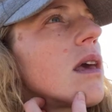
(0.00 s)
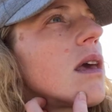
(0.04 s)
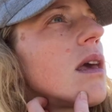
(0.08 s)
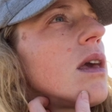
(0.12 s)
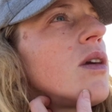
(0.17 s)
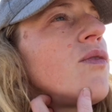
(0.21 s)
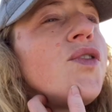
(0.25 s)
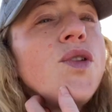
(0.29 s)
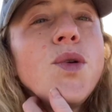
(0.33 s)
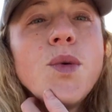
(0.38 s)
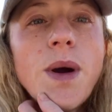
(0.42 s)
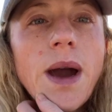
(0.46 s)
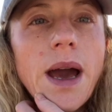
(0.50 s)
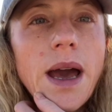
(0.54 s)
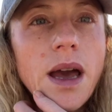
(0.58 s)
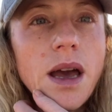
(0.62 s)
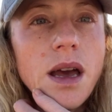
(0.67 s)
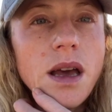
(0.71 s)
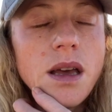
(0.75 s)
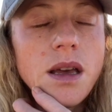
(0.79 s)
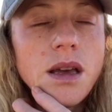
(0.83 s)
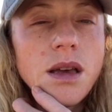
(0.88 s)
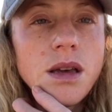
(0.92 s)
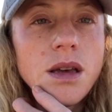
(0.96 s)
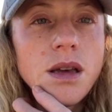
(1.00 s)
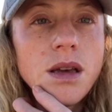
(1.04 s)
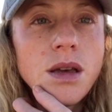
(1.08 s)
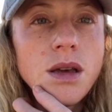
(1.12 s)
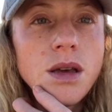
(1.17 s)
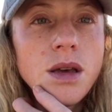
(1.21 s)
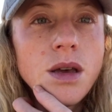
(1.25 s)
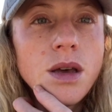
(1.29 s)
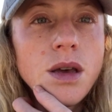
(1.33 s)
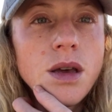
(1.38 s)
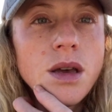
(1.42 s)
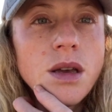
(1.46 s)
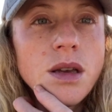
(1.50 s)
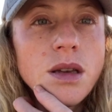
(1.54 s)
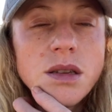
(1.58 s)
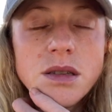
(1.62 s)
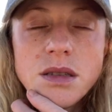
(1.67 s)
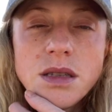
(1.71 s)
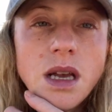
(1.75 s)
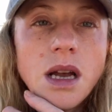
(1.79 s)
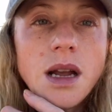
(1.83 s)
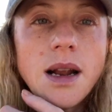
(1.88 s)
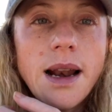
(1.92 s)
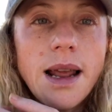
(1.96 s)
if you wear
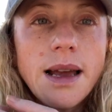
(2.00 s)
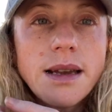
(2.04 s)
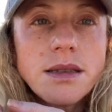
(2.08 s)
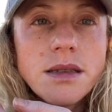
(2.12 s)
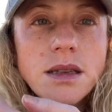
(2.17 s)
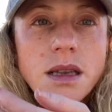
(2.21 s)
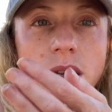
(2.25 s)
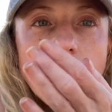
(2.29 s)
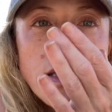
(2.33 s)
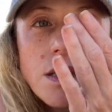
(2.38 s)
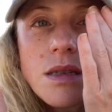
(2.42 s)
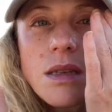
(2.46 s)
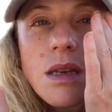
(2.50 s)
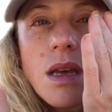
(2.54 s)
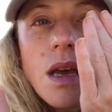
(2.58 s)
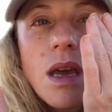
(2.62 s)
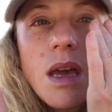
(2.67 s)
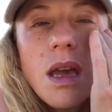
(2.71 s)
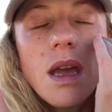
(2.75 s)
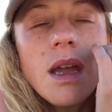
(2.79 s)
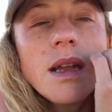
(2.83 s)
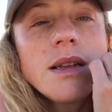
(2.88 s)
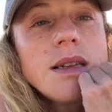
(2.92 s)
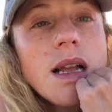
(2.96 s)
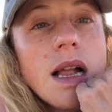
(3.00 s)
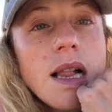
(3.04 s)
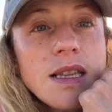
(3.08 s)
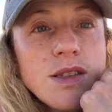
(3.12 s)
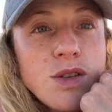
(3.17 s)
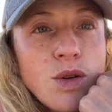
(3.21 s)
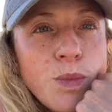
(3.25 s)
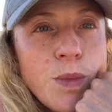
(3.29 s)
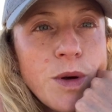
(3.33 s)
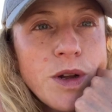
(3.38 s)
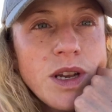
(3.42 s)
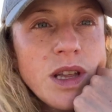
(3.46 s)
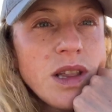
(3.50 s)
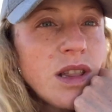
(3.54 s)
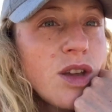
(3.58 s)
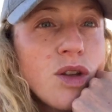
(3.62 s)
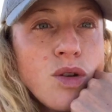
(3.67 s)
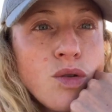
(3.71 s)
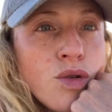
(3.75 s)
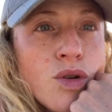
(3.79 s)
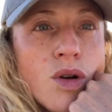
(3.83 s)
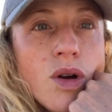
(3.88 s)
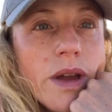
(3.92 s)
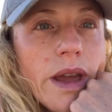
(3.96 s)
sunglasses, it tells your body that
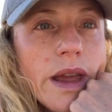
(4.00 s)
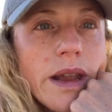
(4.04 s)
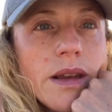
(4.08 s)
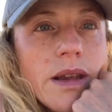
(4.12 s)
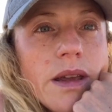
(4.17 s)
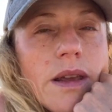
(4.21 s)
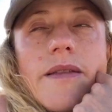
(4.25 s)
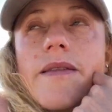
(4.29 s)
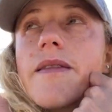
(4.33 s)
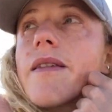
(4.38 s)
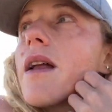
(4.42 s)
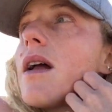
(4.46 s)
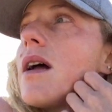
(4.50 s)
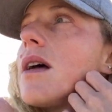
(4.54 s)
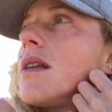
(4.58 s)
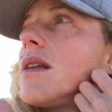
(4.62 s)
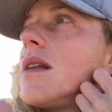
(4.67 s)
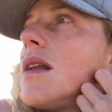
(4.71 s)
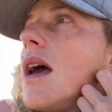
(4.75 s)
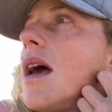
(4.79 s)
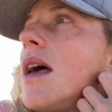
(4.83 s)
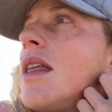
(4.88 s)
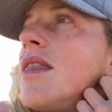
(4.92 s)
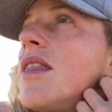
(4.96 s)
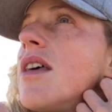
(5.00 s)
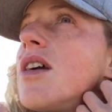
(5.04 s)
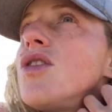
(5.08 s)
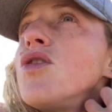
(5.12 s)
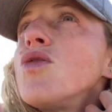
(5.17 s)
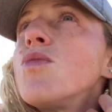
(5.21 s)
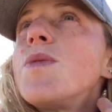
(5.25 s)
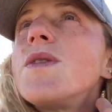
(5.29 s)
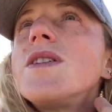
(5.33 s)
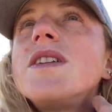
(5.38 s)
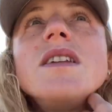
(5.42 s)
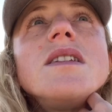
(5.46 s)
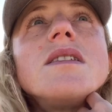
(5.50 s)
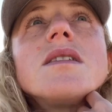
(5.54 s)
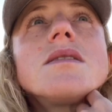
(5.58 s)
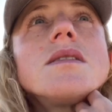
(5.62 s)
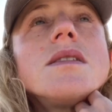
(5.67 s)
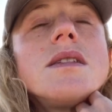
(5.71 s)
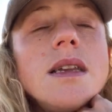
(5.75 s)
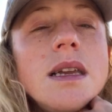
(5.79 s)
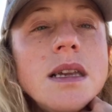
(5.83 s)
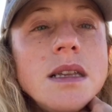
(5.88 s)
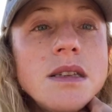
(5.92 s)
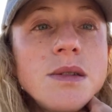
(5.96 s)
you're not getting sun and that your body
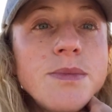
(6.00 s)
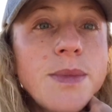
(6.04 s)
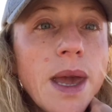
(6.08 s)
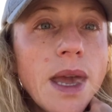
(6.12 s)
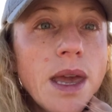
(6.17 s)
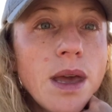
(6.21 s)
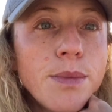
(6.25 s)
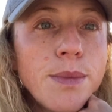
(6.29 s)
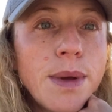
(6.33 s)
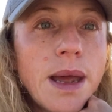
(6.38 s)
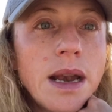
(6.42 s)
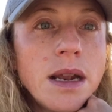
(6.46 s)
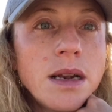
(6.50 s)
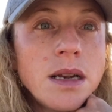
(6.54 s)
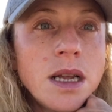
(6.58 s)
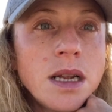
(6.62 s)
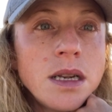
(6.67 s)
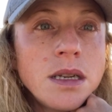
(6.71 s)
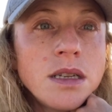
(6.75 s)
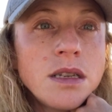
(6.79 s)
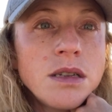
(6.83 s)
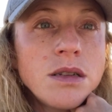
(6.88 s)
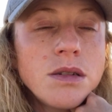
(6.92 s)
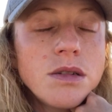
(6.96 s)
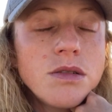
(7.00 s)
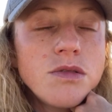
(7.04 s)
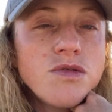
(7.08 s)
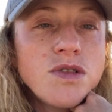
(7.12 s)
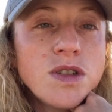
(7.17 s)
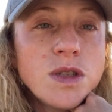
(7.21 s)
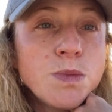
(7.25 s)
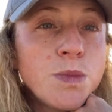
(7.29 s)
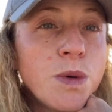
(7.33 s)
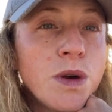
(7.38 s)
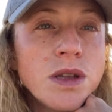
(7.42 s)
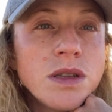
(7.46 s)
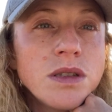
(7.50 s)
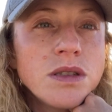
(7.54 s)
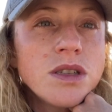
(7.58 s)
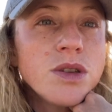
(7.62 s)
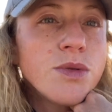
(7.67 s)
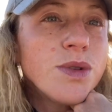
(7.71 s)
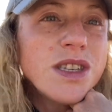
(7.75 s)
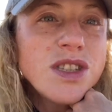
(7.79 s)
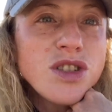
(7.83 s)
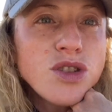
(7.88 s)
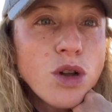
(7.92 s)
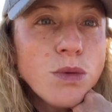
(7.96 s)
doesn't need to make a melanin response. So
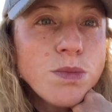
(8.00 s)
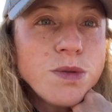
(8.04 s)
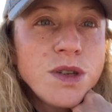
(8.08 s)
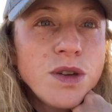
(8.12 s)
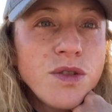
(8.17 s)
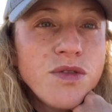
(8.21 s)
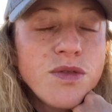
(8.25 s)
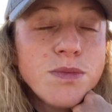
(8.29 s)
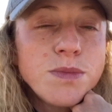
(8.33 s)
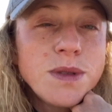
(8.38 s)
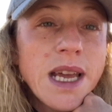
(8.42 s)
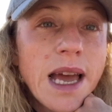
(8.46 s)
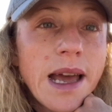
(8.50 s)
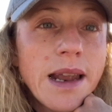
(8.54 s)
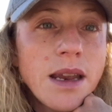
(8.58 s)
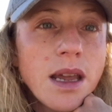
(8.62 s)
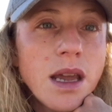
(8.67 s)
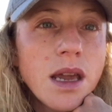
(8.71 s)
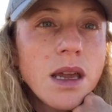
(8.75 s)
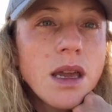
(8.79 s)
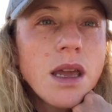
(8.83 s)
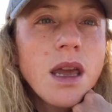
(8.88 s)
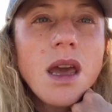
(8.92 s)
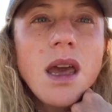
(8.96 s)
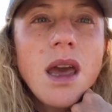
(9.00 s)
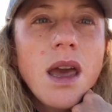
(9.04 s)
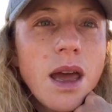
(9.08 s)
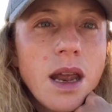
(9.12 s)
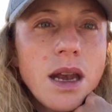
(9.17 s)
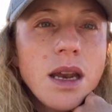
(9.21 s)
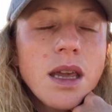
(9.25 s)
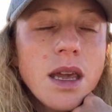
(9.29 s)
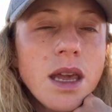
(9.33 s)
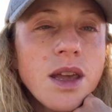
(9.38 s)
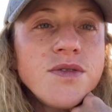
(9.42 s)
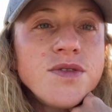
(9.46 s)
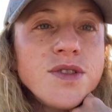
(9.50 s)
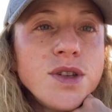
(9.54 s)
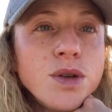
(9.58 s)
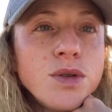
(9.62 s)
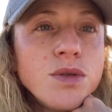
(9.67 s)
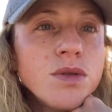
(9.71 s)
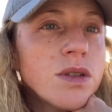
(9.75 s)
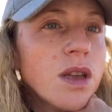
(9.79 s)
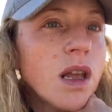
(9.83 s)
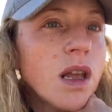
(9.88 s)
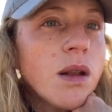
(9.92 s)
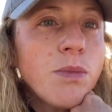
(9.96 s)
it stops you from tanning and it gives
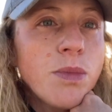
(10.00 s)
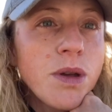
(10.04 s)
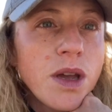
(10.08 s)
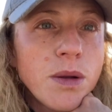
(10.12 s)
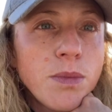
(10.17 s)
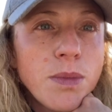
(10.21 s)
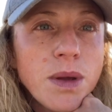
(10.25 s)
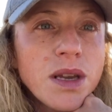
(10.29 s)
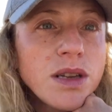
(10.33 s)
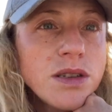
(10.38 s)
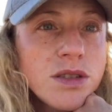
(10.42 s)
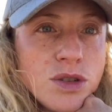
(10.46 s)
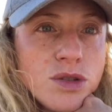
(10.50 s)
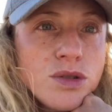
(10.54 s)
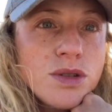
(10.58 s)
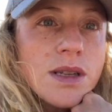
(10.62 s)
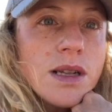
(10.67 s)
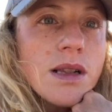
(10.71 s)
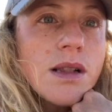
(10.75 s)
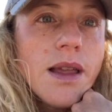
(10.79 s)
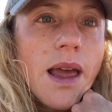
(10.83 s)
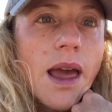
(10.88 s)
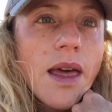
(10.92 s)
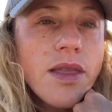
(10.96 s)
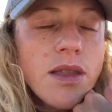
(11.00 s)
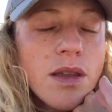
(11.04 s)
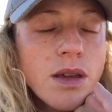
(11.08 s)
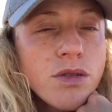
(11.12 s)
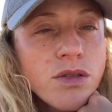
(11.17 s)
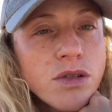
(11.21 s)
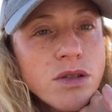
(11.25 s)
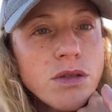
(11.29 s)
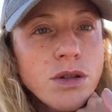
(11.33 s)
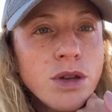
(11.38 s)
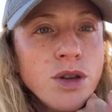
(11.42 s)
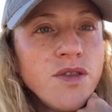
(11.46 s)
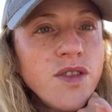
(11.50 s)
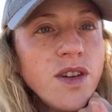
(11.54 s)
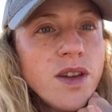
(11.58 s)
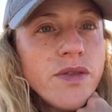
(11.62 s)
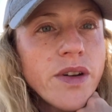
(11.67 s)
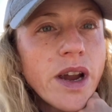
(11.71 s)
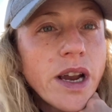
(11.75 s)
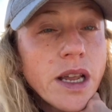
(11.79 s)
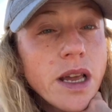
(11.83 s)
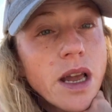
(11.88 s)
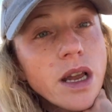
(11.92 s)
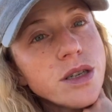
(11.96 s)
you sunburn because you still get the UV
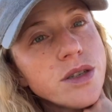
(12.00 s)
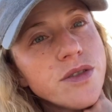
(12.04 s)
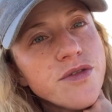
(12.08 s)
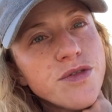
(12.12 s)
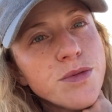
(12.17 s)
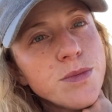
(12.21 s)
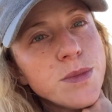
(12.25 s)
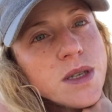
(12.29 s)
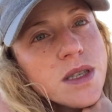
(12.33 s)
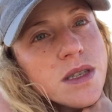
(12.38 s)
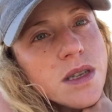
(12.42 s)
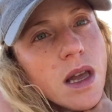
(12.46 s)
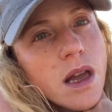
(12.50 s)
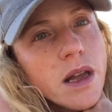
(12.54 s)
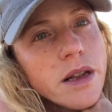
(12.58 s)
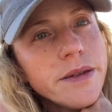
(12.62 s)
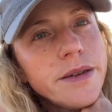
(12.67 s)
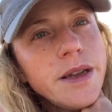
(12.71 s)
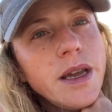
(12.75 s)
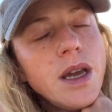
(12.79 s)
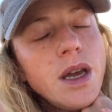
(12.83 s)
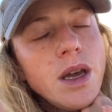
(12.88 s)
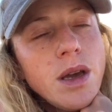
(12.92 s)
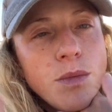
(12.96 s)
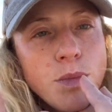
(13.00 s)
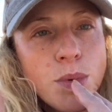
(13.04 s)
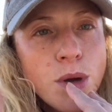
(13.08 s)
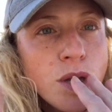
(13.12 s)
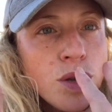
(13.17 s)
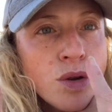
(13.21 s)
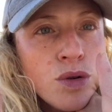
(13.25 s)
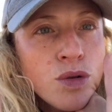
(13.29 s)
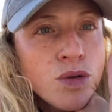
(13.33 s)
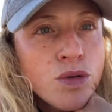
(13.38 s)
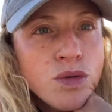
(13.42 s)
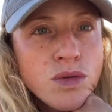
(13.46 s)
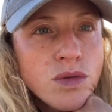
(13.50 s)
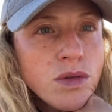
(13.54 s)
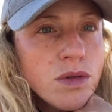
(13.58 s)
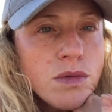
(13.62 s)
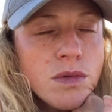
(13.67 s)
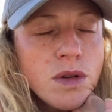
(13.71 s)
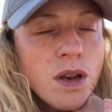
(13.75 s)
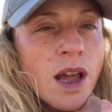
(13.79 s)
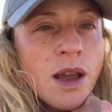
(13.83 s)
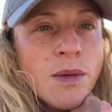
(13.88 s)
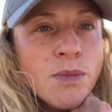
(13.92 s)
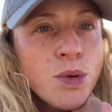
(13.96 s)
radiation from the sun, but your
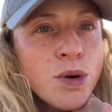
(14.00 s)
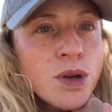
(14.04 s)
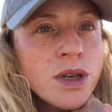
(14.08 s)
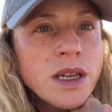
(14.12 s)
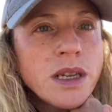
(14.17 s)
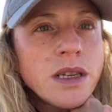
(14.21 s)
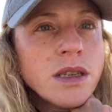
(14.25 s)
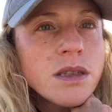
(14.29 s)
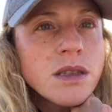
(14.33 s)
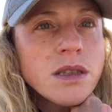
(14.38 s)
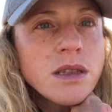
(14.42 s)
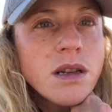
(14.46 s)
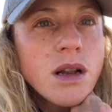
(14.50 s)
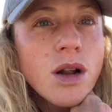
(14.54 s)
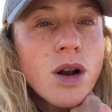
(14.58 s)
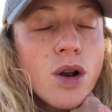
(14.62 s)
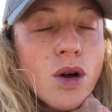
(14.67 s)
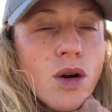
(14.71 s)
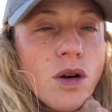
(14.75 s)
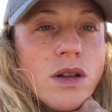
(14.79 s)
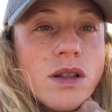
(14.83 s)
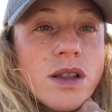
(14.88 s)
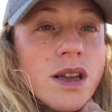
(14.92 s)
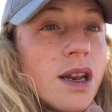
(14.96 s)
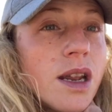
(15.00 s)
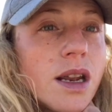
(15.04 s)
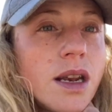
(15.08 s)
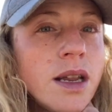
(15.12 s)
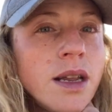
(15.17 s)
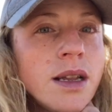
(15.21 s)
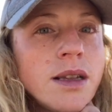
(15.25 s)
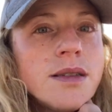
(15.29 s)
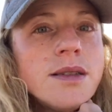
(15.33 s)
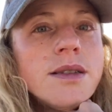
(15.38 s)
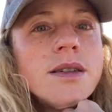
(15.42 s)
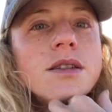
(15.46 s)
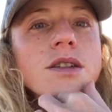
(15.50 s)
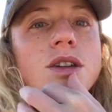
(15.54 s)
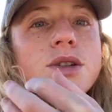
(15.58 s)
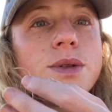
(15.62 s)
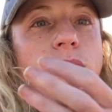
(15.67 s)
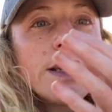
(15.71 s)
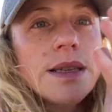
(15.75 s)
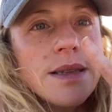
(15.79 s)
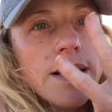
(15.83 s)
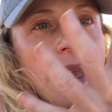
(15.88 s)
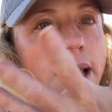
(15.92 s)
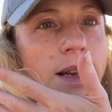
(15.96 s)
body doesn't clock that it needs to do
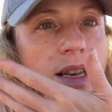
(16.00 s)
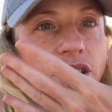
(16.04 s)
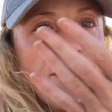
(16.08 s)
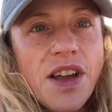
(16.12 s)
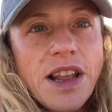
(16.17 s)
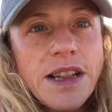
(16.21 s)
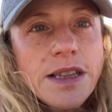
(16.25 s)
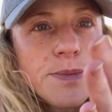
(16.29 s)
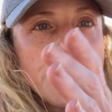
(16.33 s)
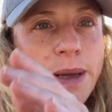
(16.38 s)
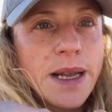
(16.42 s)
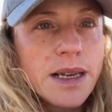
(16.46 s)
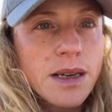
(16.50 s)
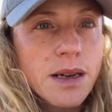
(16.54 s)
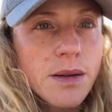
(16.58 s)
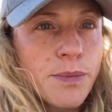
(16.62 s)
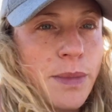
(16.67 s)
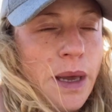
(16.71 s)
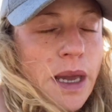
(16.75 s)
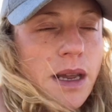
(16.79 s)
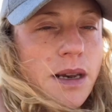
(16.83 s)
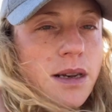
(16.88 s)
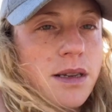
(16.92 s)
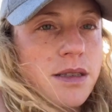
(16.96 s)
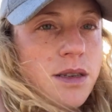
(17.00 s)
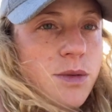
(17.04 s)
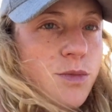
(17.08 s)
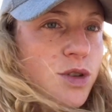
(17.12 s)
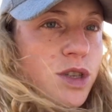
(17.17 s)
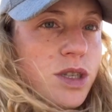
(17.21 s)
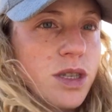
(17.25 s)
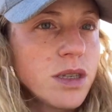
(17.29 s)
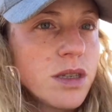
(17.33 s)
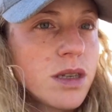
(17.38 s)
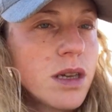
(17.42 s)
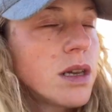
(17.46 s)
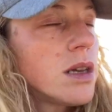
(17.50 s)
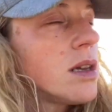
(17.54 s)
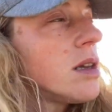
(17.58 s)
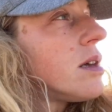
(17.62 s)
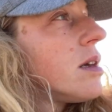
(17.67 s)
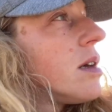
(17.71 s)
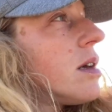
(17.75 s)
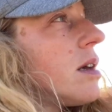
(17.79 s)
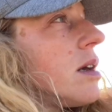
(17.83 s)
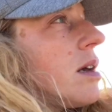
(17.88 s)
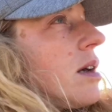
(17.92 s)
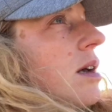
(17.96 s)
its defense mechanism, which is a
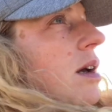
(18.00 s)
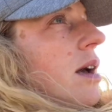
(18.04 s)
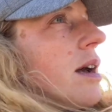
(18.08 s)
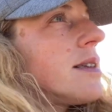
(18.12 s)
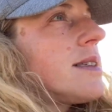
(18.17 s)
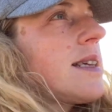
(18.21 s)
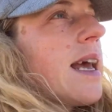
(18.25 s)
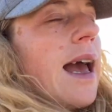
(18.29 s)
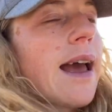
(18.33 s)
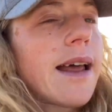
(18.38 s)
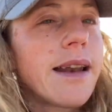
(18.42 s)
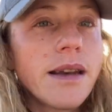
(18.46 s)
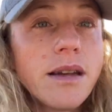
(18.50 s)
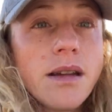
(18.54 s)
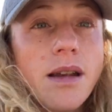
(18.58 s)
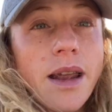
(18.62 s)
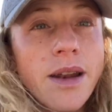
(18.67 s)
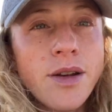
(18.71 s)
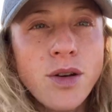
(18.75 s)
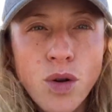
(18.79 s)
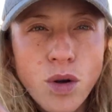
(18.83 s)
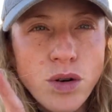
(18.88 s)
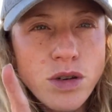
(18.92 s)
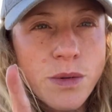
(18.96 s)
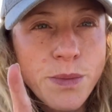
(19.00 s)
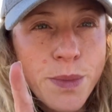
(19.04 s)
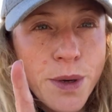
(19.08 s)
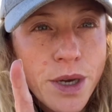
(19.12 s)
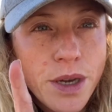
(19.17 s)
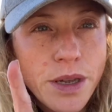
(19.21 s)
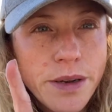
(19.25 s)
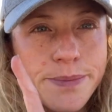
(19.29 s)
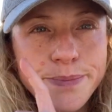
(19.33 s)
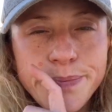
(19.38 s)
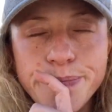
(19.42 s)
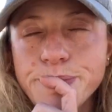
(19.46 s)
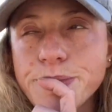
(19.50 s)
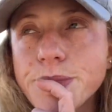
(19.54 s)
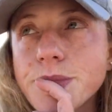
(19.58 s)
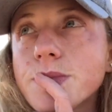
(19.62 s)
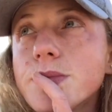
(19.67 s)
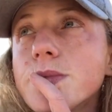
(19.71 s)
tan and not a burn.